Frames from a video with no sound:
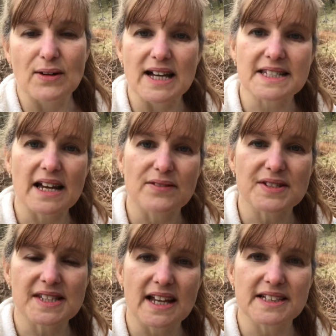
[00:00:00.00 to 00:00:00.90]
as I've
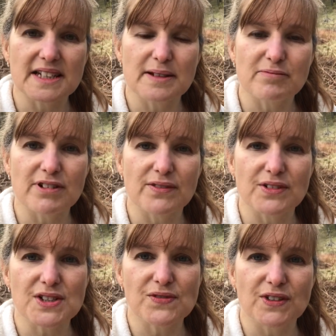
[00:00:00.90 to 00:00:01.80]
said in
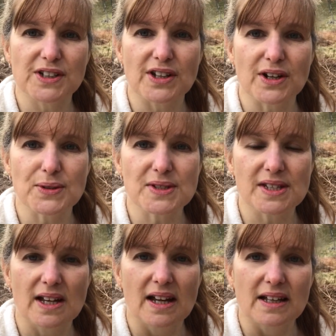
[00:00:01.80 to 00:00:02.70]
previous videos,
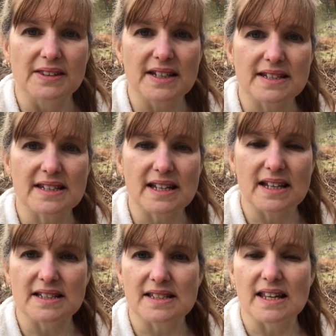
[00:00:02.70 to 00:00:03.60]
this
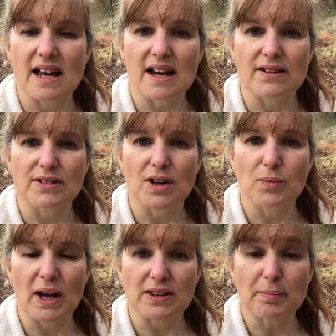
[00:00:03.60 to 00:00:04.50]
is the area
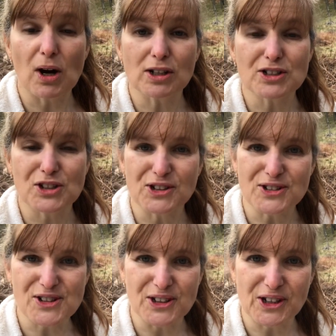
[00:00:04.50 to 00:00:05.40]
where the polytunnel
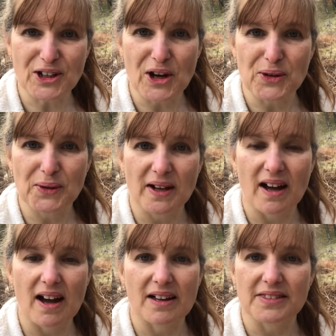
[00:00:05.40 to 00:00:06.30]
is going to go
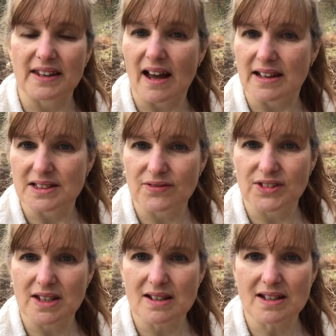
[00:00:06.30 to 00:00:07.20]
at the end of the
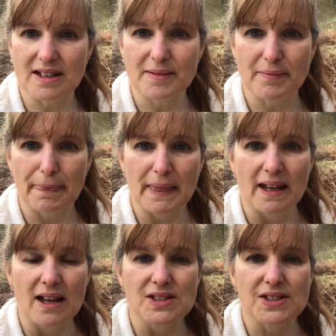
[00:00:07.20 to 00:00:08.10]
year.
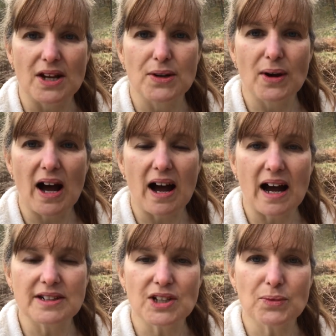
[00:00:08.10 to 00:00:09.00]
So
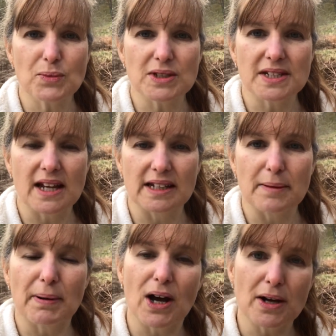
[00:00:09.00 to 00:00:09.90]
I don't want any
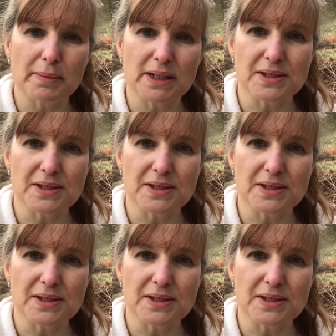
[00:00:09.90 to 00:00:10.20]
permanent